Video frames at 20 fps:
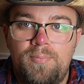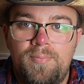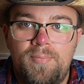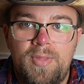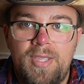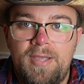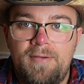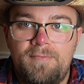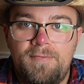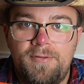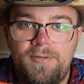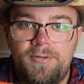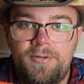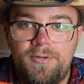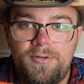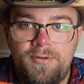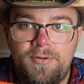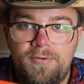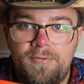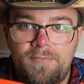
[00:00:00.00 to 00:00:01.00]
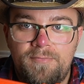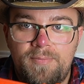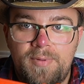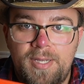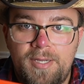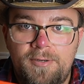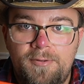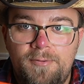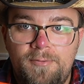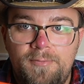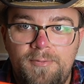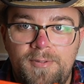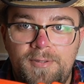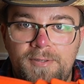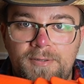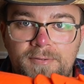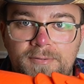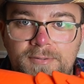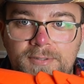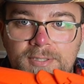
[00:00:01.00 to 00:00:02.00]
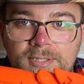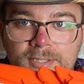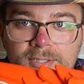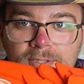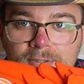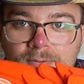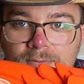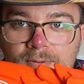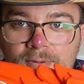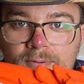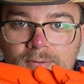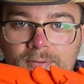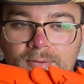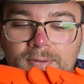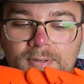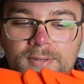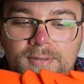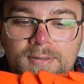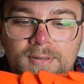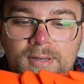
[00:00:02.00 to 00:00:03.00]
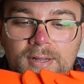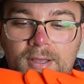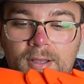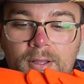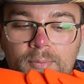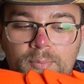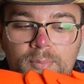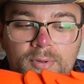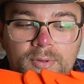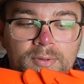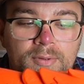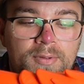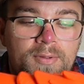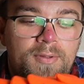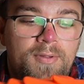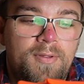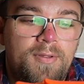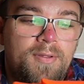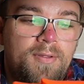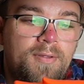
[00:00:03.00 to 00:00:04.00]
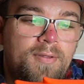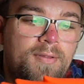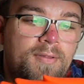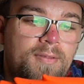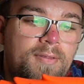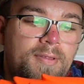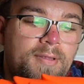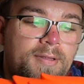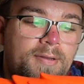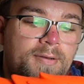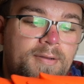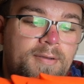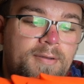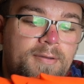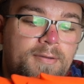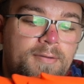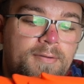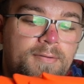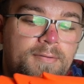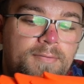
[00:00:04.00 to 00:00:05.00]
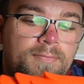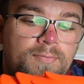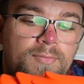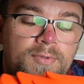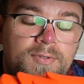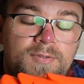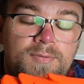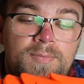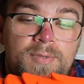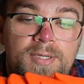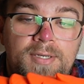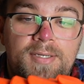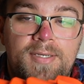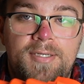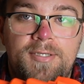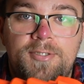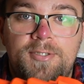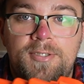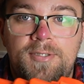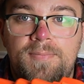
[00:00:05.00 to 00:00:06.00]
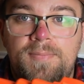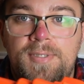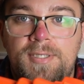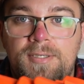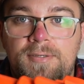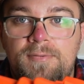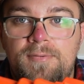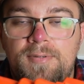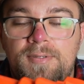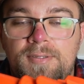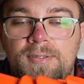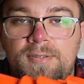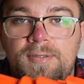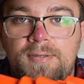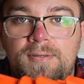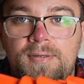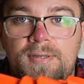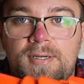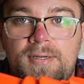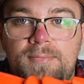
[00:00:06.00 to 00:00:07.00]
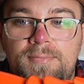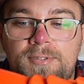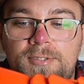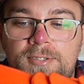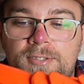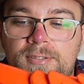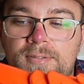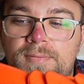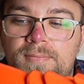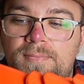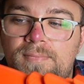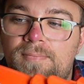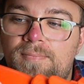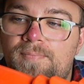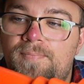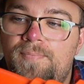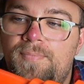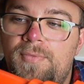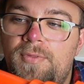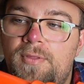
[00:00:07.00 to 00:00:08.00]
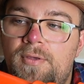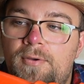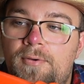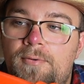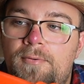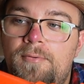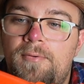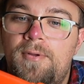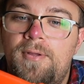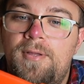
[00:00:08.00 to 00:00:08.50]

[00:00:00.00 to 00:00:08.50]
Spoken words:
have a little Nerf battle with your 6-year-old and up, then this might actually be a really good option. Though,